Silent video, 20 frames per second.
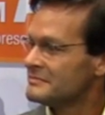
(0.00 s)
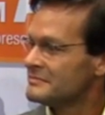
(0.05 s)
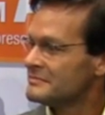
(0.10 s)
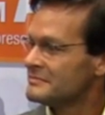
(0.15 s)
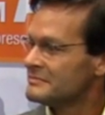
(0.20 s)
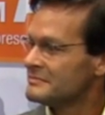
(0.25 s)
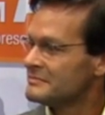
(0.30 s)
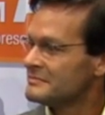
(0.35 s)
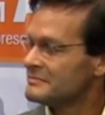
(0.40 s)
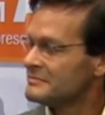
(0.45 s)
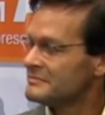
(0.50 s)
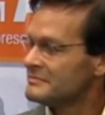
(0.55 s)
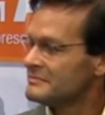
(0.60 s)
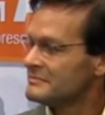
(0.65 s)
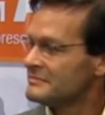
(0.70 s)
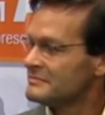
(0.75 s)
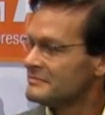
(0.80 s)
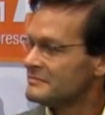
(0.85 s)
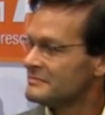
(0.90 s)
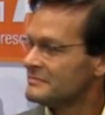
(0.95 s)

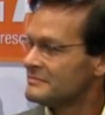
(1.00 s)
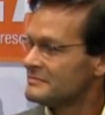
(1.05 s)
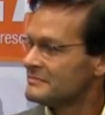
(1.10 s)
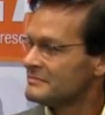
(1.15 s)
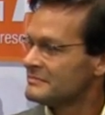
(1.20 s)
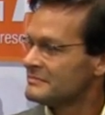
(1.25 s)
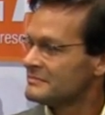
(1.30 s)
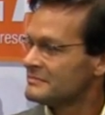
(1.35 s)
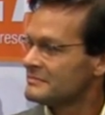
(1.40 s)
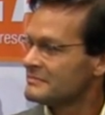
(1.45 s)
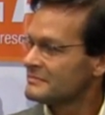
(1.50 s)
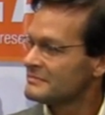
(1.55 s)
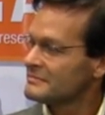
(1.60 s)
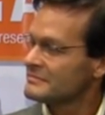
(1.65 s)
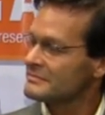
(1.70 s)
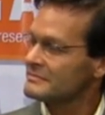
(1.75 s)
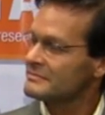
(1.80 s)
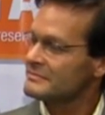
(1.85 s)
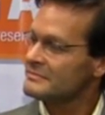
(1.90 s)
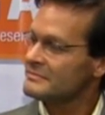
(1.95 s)

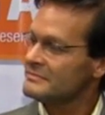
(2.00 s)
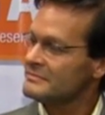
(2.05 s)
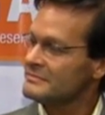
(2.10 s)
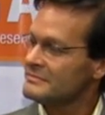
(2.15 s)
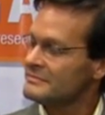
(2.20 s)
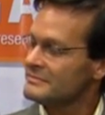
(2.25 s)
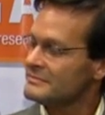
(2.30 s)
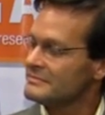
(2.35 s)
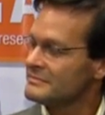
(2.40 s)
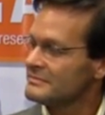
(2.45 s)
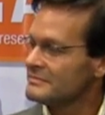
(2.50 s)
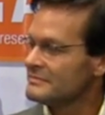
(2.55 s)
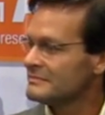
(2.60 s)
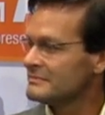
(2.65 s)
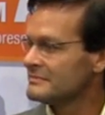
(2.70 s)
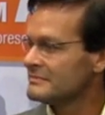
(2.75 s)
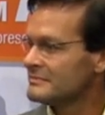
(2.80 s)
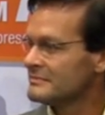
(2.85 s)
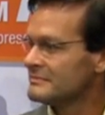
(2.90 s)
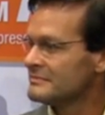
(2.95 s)

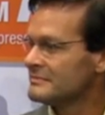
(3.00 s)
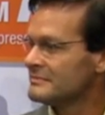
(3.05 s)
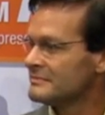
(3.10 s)
[no speech]